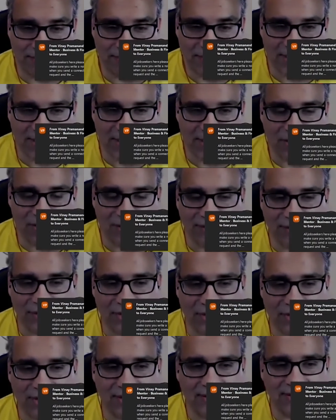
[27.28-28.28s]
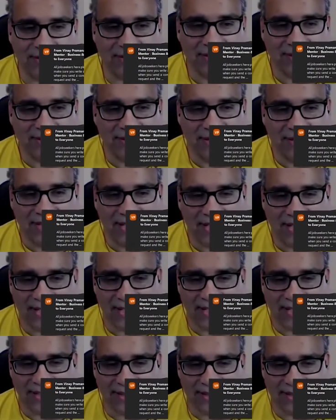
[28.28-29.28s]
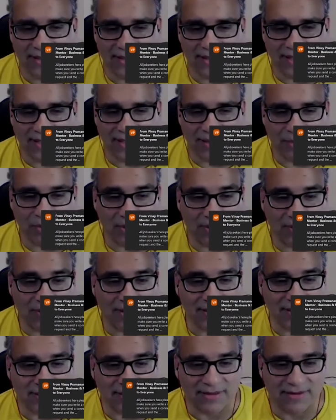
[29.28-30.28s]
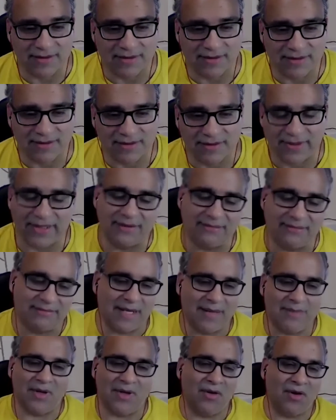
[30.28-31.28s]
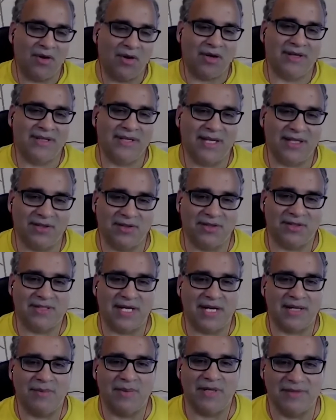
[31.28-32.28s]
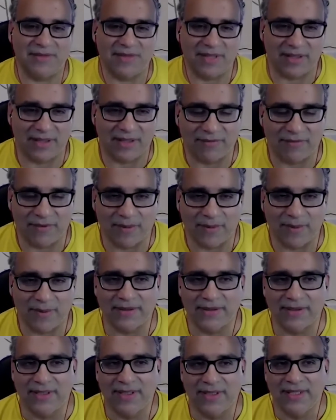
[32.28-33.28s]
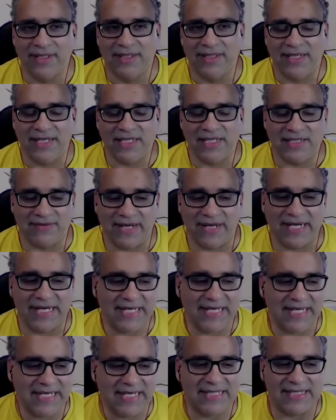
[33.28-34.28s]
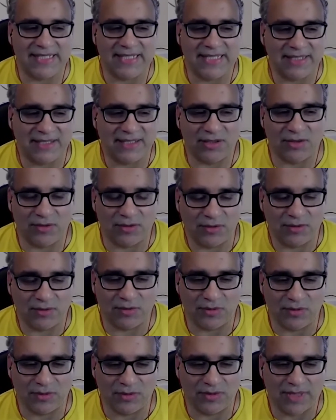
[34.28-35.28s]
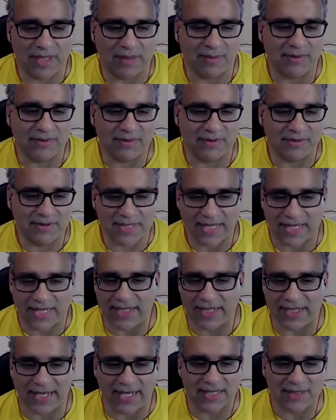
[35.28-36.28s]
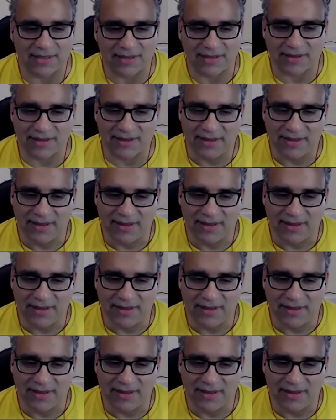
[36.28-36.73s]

secure a future, and progress, right? Among all the other side benefits that come from it. It's very easy to double second guess,